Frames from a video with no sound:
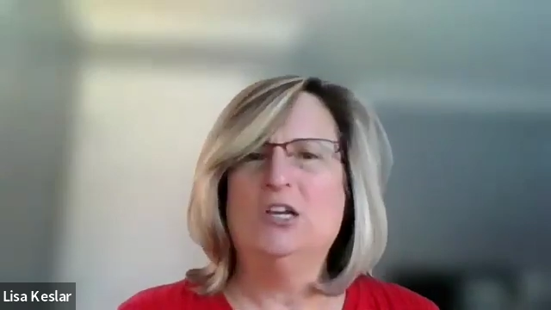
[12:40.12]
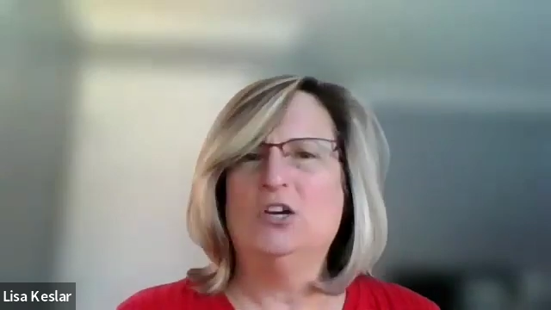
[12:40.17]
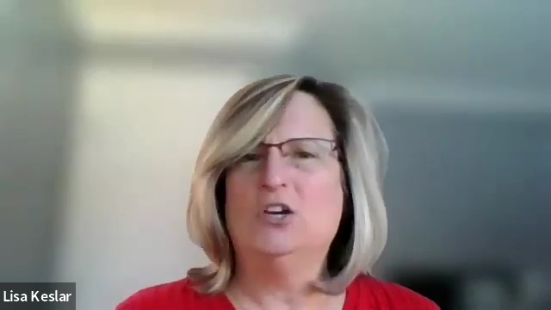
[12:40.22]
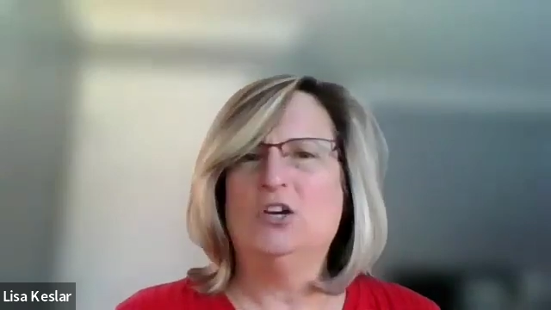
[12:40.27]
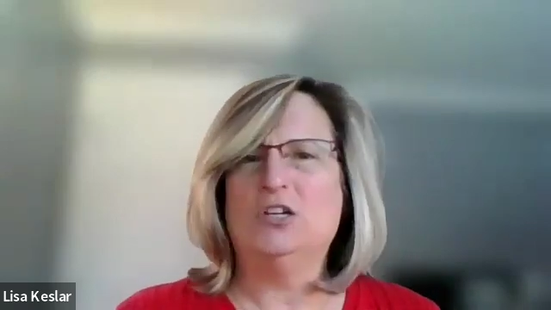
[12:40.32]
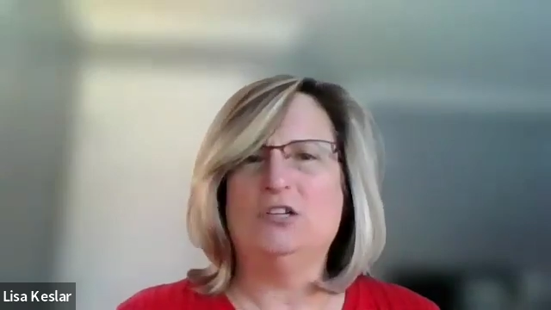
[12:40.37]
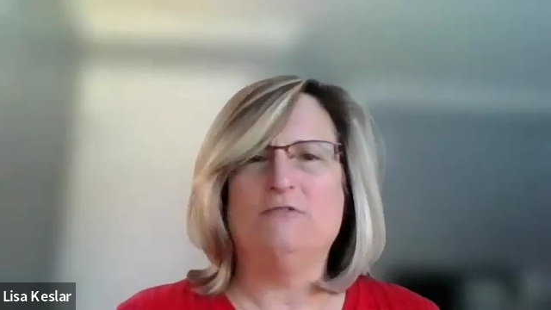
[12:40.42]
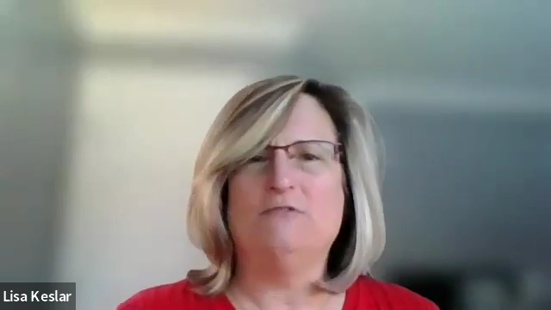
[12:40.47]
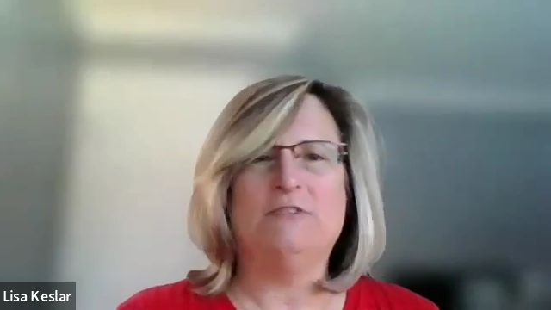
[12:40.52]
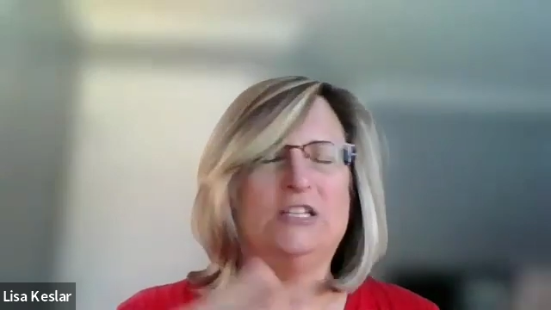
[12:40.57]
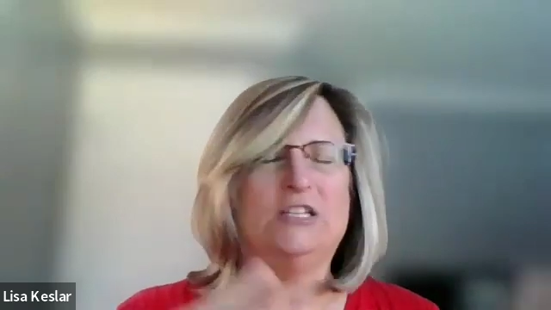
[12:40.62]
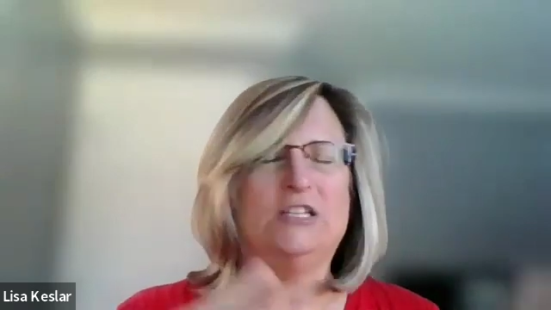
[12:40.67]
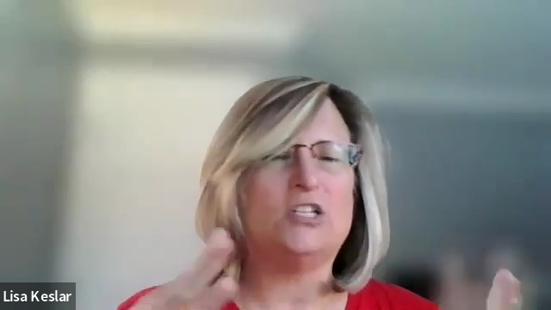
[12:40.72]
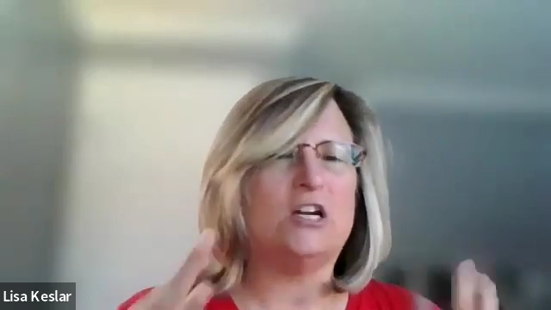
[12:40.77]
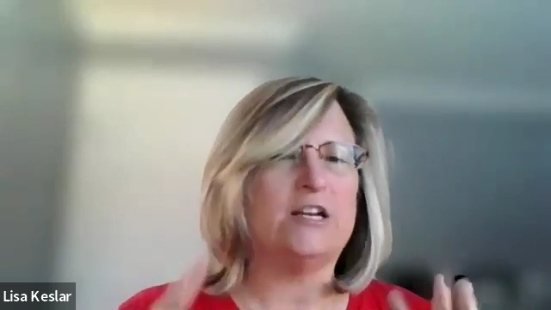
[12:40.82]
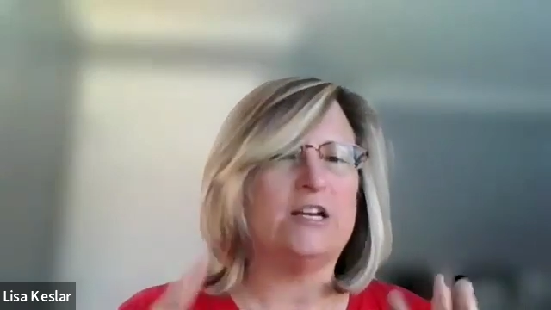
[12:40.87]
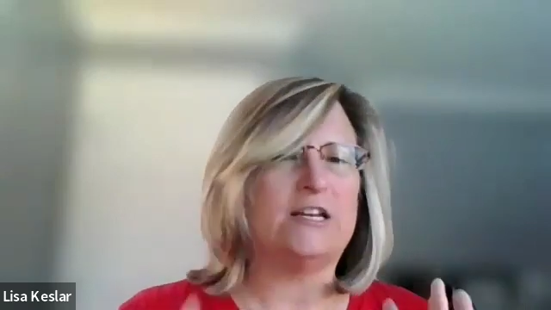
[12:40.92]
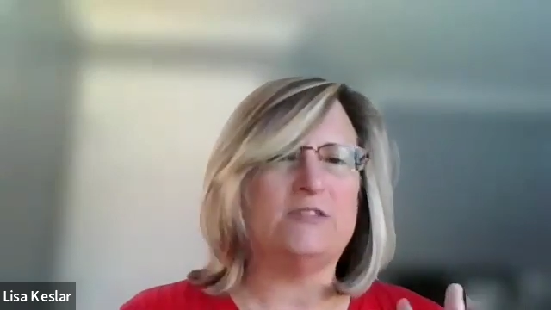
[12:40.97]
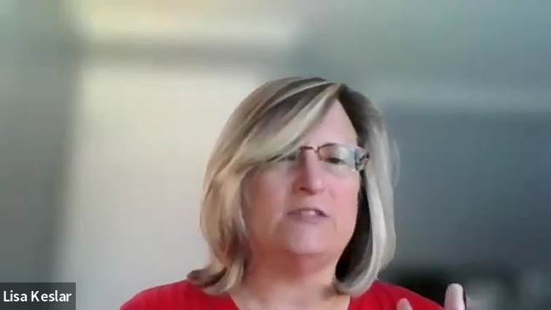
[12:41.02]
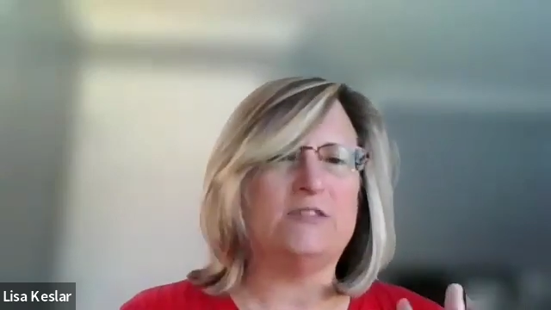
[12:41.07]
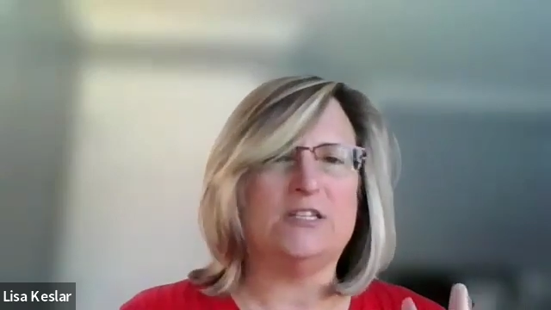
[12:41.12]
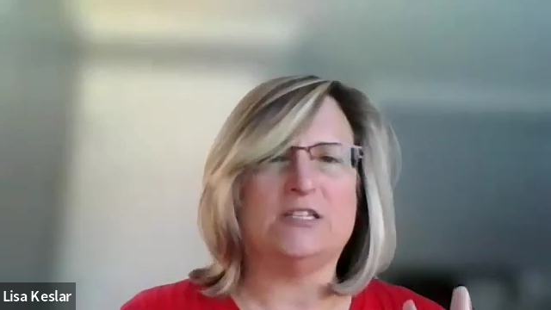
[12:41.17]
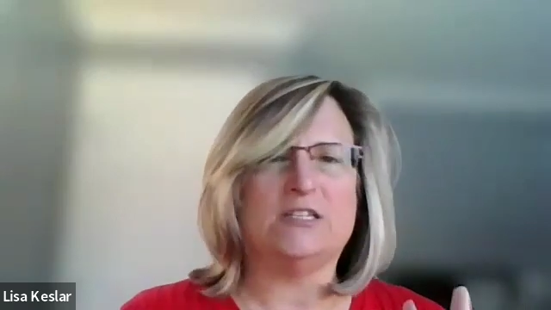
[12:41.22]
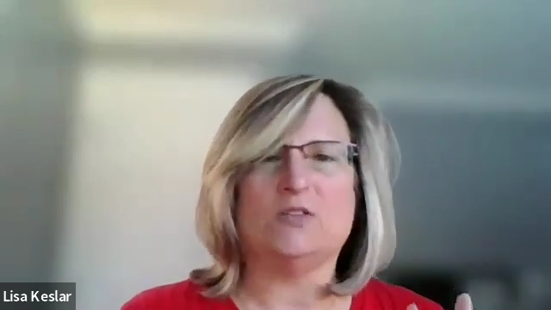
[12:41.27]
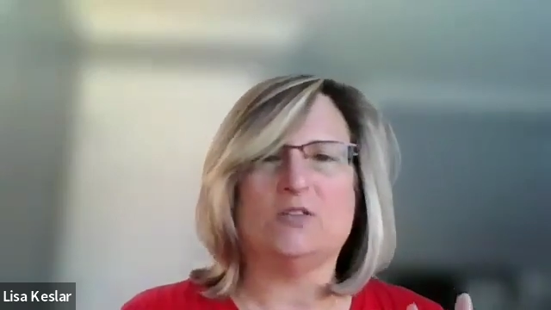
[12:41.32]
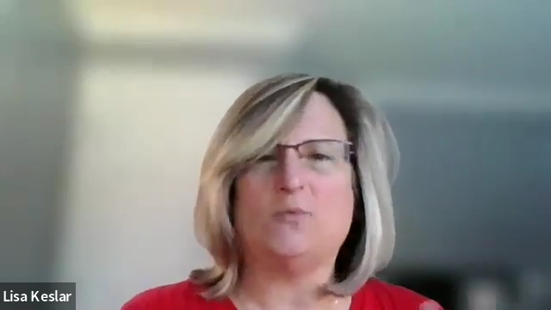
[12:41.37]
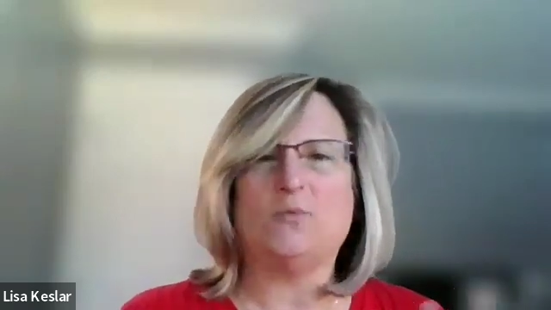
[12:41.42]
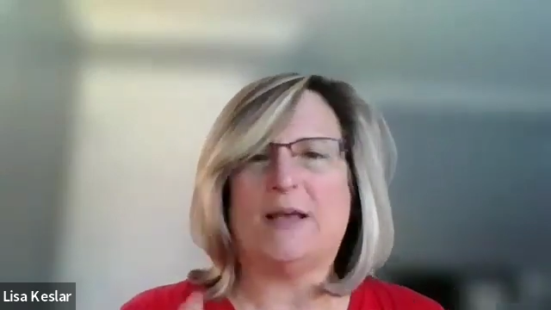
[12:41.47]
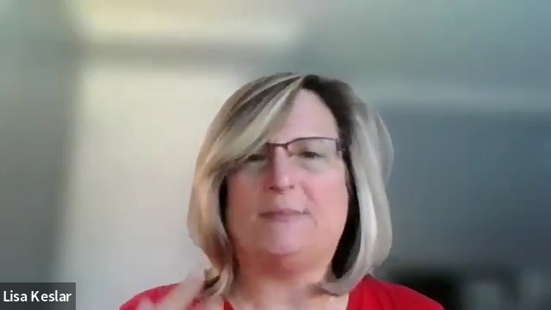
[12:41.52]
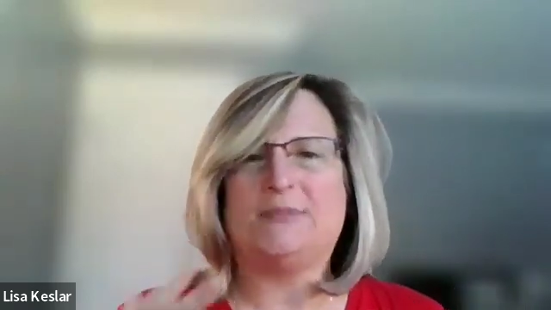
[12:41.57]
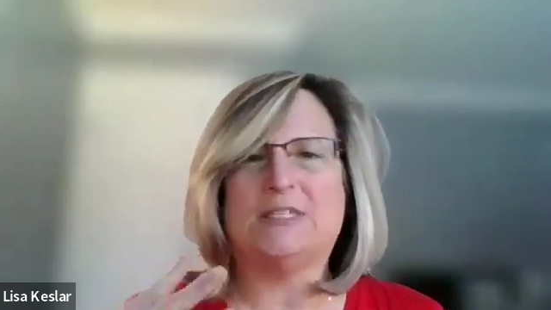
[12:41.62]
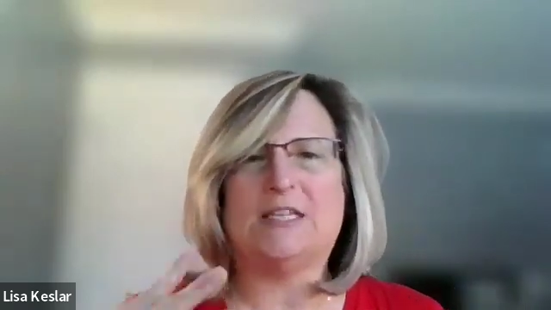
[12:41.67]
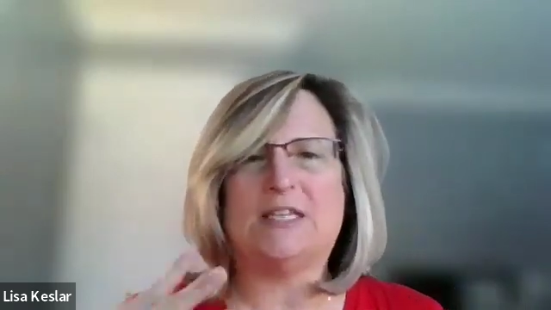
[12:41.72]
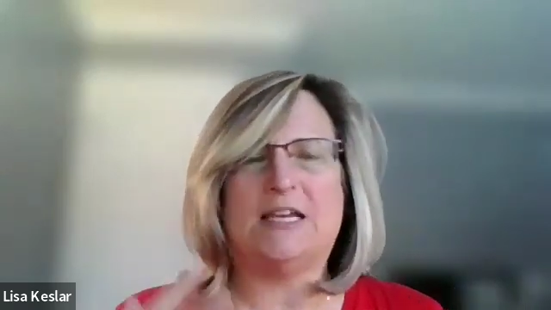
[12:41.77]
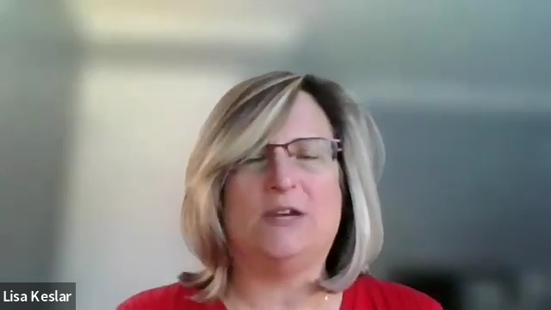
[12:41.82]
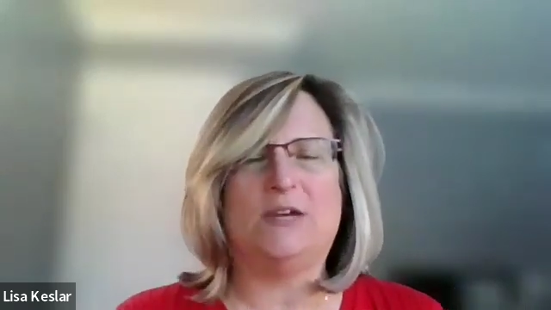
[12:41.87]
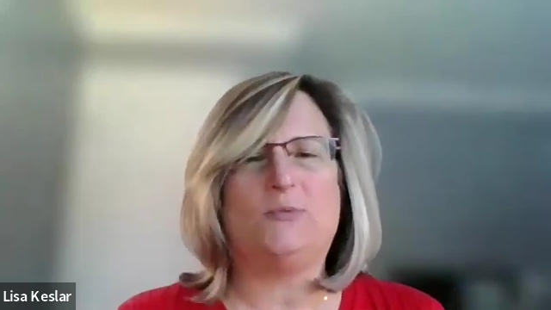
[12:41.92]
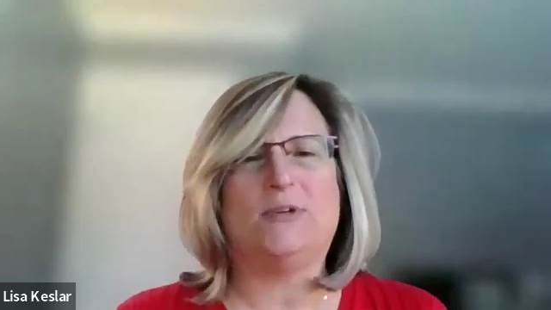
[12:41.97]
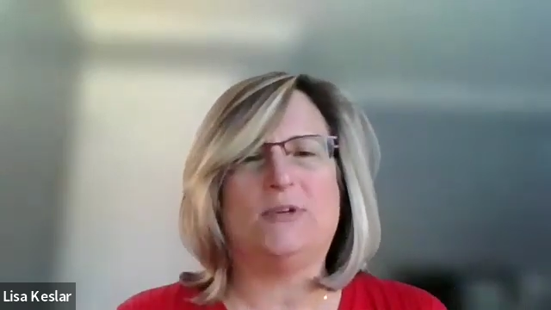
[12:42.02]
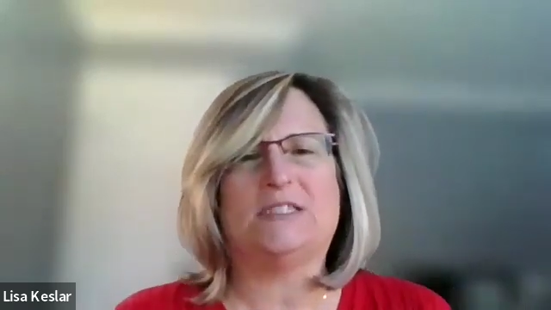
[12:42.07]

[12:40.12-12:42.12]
or do you really target everything to the website?